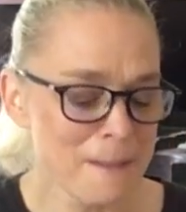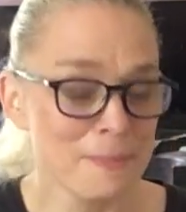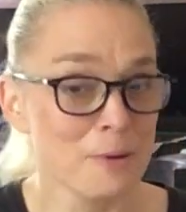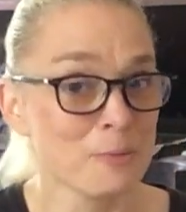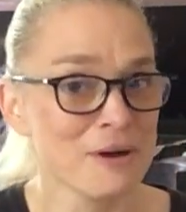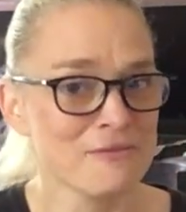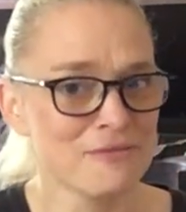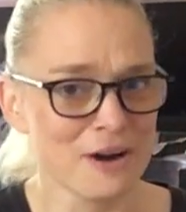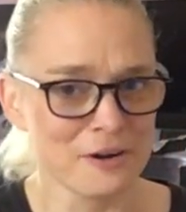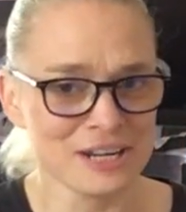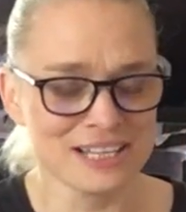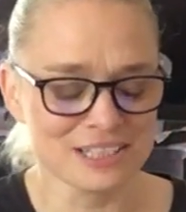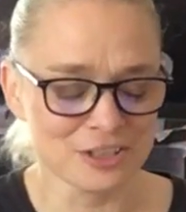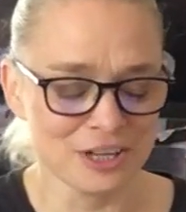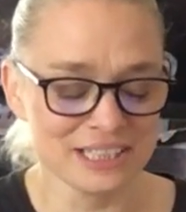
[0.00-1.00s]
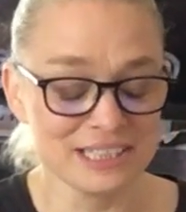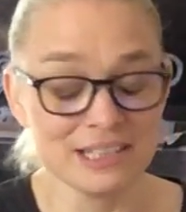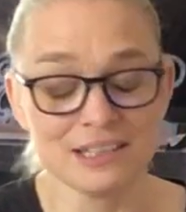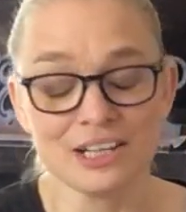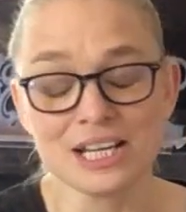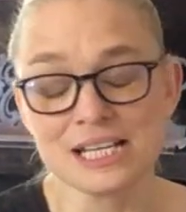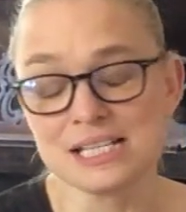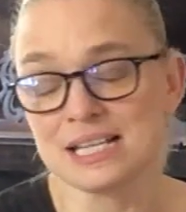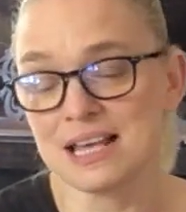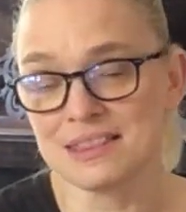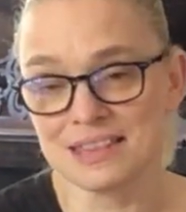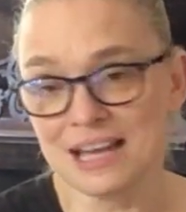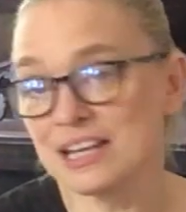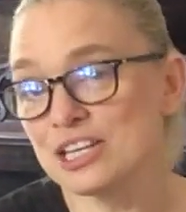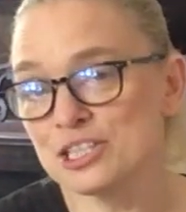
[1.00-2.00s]
But we're very excited. And like I say,
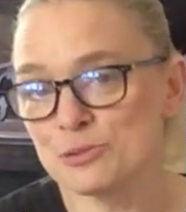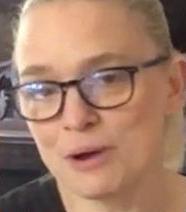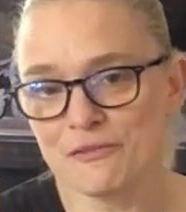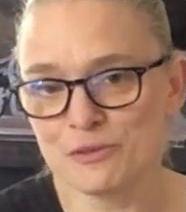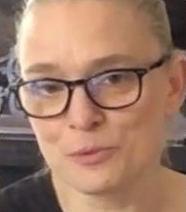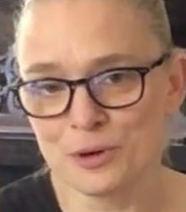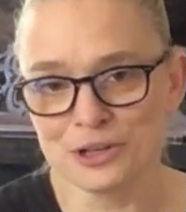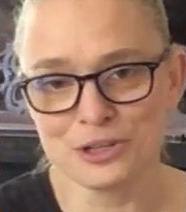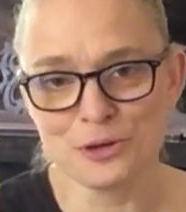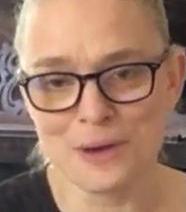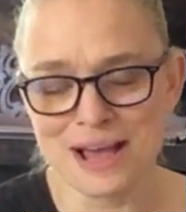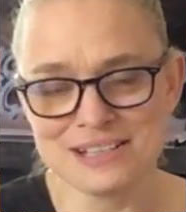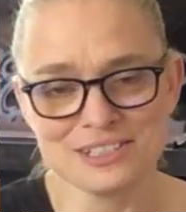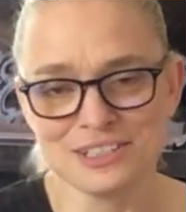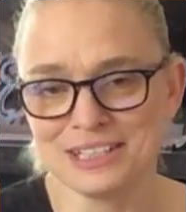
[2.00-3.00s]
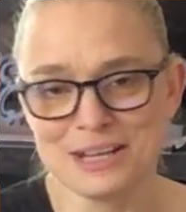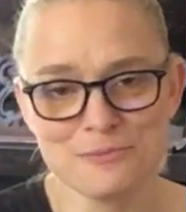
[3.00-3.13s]
thank you to everyone who entered.